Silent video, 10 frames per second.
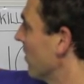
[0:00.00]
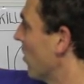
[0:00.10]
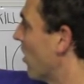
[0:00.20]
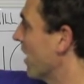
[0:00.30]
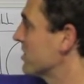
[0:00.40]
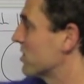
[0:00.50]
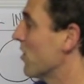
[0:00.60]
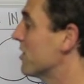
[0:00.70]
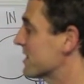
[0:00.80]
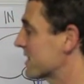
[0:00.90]
All right, so
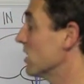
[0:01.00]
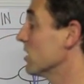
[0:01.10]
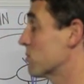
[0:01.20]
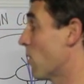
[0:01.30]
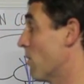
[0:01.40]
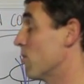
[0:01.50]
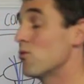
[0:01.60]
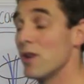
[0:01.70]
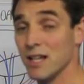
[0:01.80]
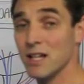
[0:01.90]
the skill is what we're
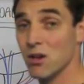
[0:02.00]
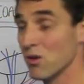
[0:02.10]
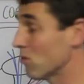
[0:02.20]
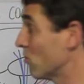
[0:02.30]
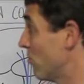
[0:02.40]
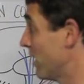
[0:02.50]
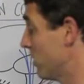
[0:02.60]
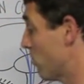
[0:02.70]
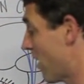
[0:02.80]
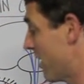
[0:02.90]
really, really
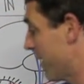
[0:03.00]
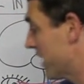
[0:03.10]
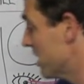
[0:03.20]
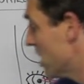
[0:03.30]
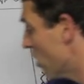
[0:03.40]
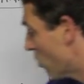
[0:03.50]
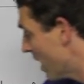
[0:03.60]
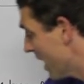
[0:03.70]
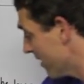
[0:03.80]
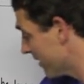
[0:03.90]
worried about.
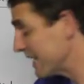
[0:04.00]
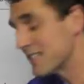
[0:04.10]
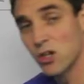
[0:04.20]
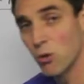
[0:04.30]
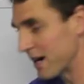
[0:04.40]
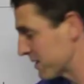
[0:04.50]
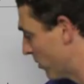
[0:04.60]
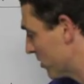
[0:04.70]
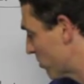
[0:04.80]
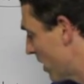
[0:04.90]
We're in skill-based
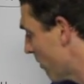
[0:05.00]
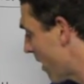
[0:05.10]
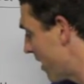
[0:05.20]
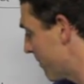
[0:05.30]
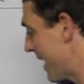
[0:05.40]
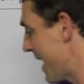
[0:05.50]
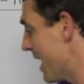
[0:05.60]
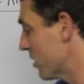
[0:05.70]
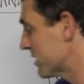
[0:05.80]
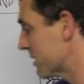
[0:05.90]
sports, we're worried about
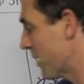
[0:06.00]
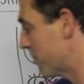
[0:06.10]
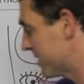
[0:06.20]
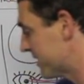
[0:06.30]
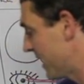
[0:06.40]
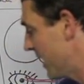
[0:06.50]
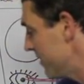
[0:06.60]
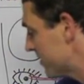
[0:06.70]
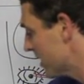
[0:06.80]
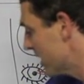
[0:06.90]
how good someone
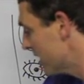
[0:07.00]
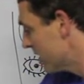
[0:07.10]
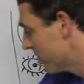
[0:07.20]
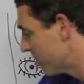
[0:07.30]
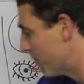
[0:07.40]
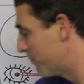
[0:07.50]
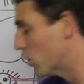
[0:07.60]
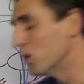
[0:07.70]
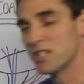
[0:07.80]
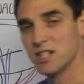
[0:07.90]
perceives, the
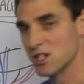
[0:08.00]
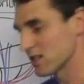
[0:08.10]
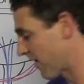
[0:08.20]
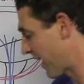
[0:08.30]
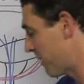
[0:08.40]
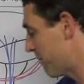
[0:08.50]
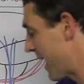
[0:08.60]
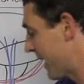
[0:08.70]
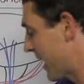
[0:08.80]
good decisions that they can make,